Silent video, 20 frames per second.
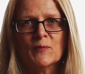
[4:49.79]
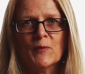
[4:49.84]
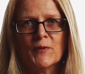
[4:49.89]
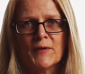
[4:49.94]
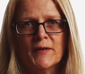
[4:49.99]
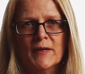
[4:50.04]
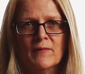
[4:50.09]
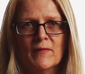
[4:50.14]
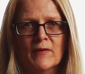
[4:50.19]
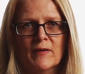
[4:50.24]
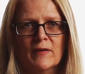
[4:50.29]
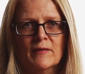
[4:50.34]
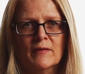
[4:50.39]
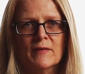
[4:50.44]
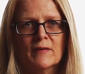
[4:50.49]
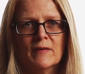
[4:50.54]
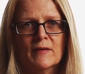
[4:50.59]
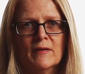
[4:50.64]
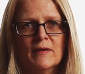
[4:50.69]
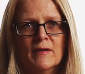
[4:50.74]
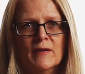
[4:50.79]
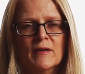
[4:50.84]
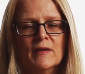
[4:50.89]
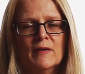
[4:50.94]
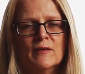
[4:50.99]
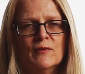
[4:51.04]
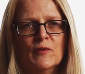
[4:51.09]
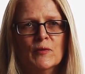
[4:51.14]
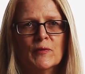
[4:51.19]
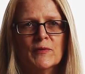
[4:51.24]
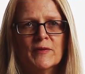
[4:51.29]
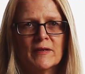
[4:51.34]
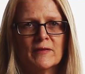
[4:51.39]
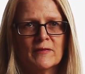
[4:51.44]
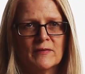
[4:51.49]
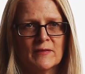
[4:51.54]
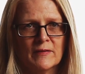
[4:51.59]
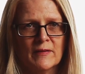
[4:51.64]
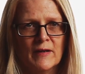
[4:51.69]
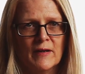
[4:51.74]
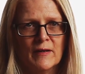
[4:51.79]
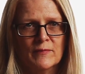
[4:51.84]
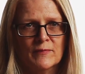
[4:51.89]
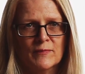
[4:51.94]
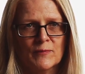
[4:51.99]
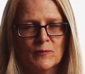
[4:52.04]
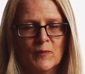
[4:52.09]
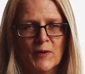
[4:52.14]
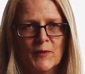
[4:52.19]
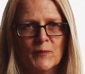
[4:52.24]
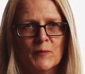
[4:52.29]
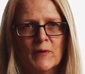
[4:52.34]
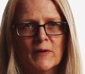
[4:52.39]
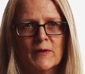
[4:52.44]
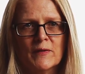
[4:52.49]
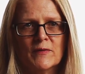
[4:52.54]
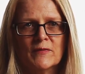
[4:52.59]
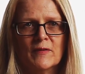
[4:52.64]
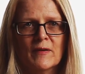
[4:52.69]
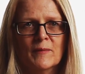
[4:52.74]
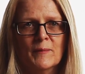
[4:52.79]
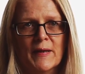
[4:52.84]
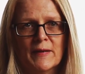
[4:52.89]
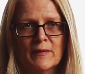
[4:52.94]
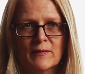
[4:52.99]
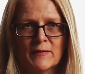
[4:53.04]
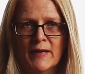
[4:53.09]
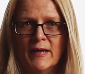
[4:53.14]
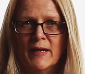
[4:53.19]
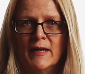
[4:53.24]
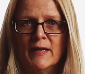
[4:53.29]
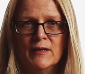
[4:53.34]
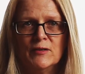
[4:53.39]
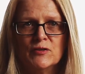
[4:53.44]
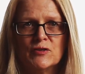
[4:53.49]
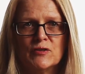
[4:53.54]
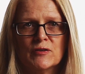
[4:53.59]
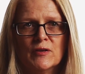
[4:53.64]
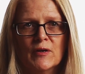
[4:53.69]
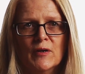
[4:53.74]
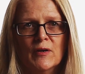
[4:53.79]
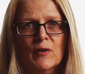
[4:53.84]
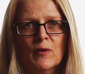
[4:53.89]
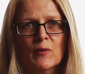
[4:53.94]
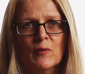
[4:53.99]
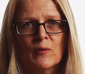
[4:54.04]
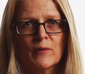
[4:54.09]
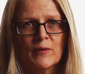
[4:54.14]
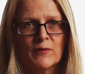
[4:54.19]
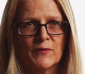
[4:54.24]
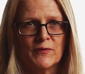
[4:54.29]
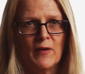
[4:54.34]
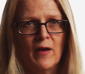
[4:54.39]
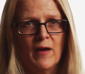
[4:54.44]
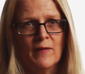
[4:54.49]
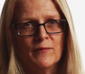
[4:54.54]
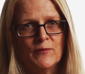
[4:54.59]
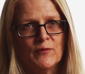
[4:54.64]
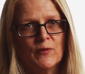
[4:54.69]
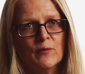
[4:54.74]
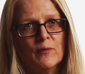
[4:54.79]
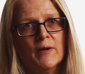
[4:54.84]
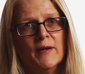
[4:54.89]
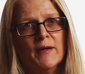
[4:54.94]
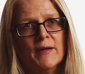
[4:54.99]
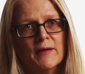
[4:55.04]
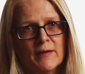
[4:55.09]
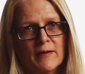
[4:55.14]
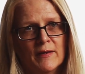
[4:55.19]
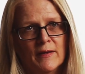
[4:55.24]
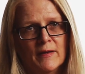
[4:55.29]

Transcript: were given two things to love. One was a metal cage or a soft toy.